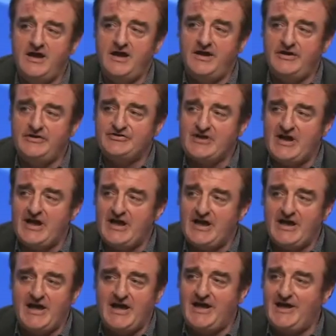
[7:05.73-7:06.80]
is
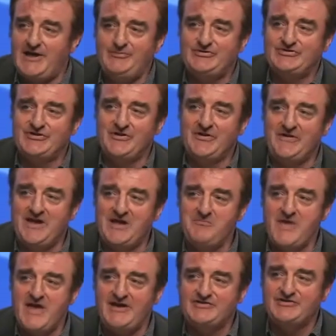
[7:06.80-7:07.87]
absolutely
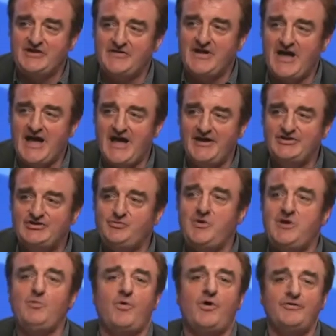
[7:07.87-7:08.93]
amazing that as
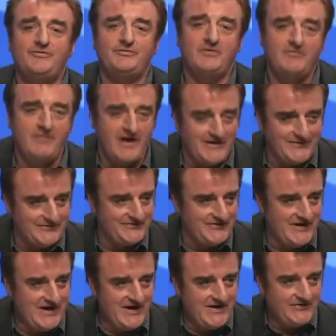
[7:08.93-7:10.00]
we wander around
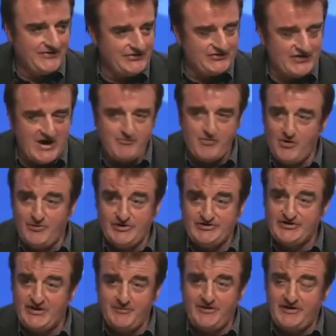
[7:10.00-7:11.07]
the chamber and we
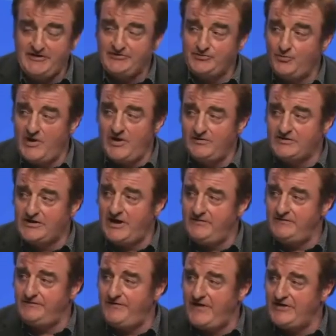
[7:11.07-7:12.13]
see some of these well-kent
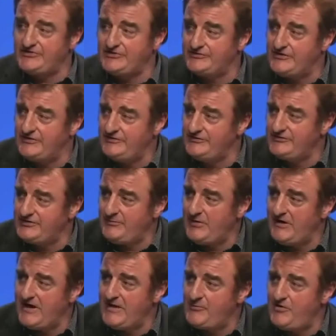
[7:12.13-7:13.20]
faces that used to be
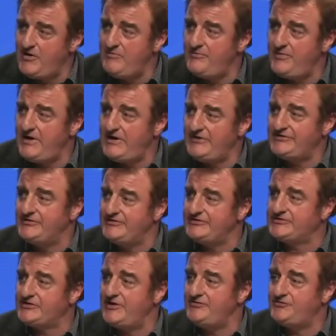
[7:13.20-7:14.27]
Labour MPs in
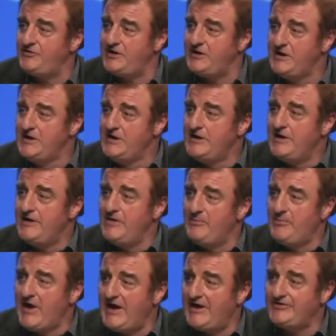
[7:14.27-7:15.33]
this country in the
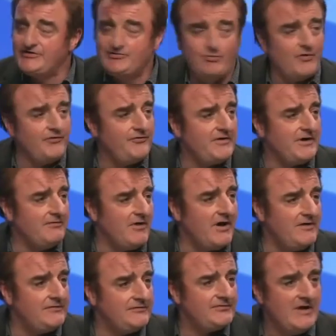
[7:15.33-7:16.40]
past, wandering
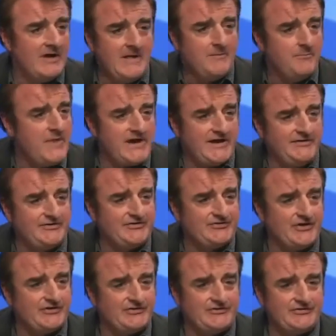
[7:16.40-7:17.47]
around, making
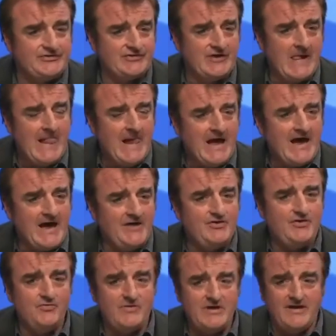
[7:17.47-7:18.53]
decisions, and
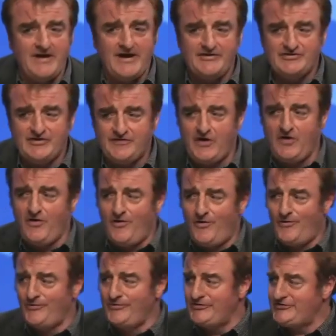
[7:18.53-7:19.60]
you realise that they're
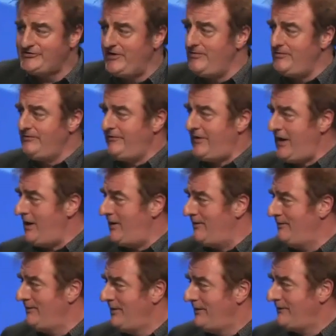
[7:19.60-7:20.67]
all still there.
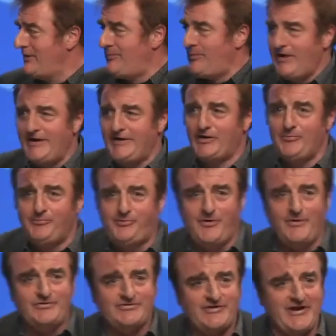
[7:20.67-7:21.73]
The political
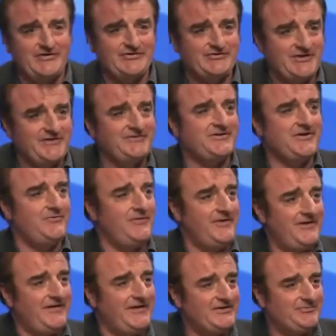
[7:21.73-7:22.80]
process didn't get rid
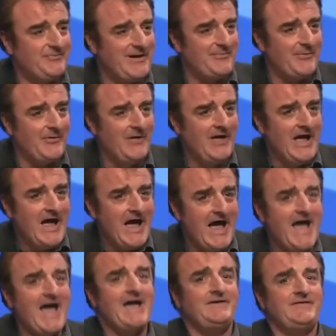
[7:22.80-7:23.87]
of these people.
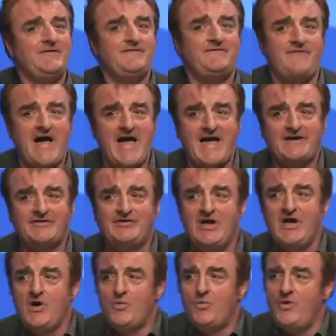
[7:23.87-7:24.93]
And in fact,
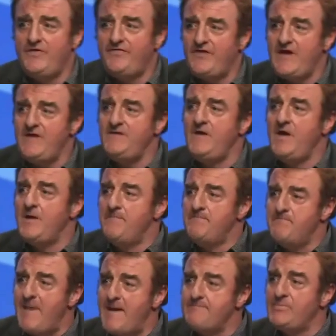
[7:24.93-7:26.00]
within
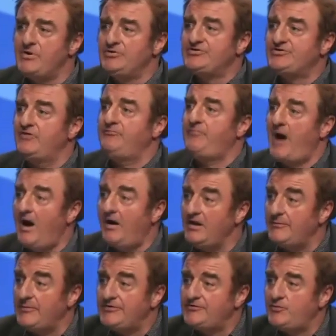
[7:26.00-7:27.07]
members of
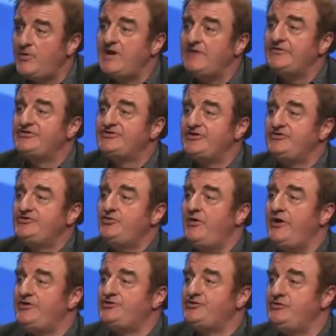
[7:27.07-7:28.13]
Parliament, we have a
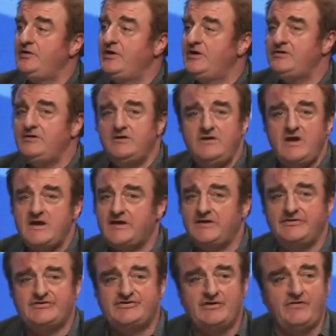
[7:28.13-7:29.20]
situation unique in
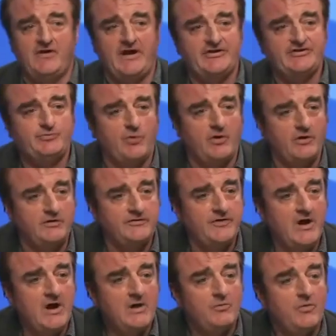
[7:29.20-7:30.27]
the civilised world
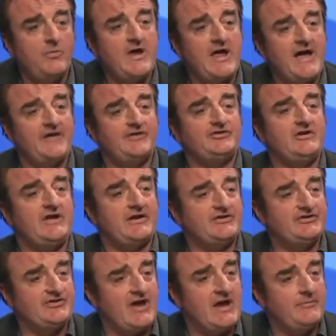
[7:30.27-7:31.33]
where we actually
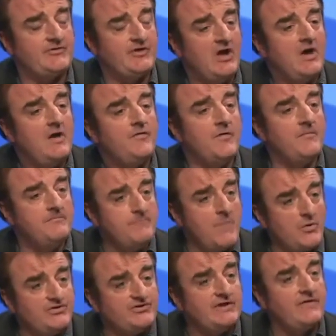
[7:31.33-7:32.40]
accept that
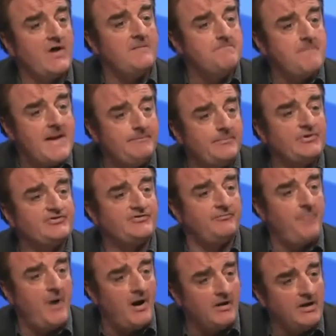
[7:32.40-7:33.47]
most of our members of
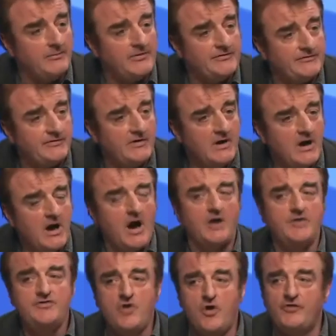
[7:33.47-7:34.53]
Parliament are
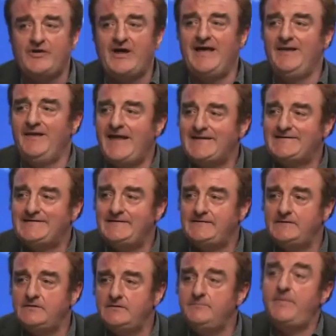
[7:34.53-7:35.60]
not elected
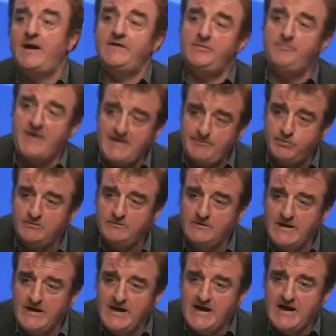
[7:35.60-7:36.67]
by the people.
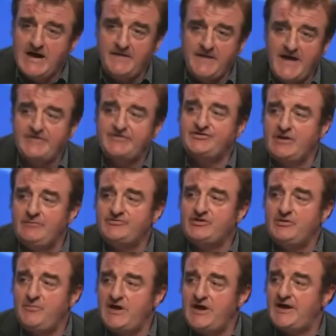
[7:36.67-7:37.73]
And that seems to
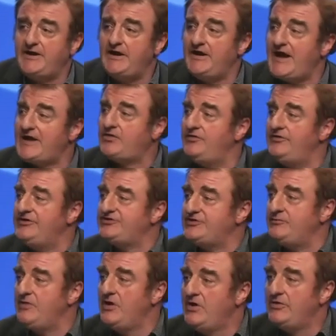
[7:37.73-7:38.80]
me an
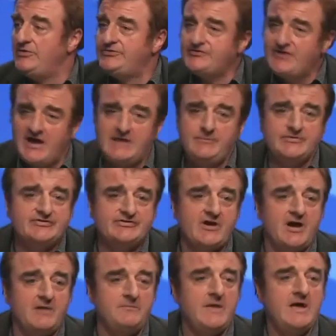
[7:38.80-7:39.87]
anachronism whose time has
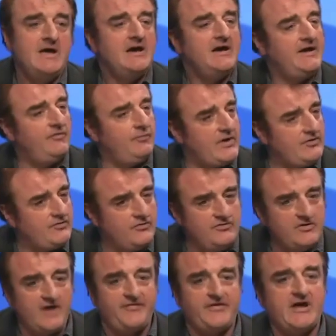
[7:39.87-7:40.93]
come, and if we do
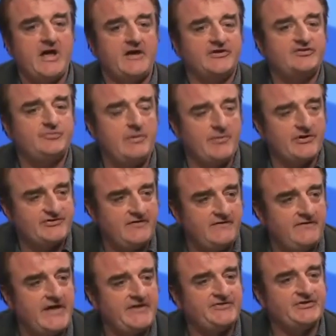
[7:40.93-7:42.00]
nothing else, we must
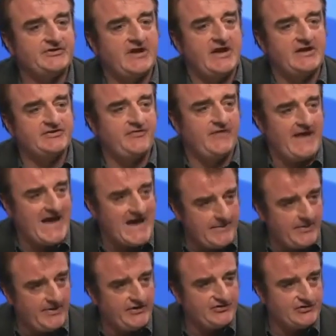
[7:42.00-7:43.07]
advance the case for the
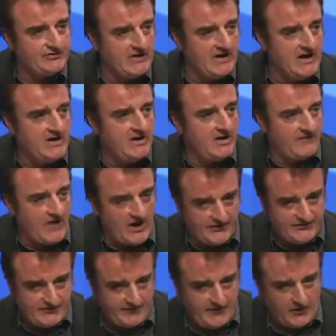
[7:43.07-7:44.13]
abolition of the
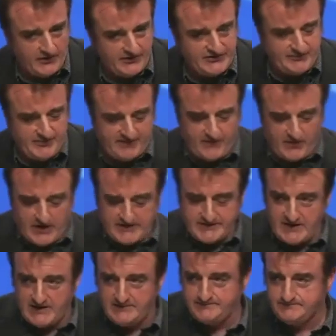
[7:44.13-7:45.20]
House of Lords before our
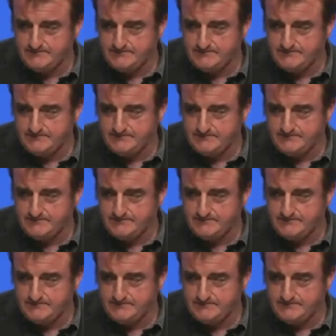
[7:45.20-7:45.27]
time.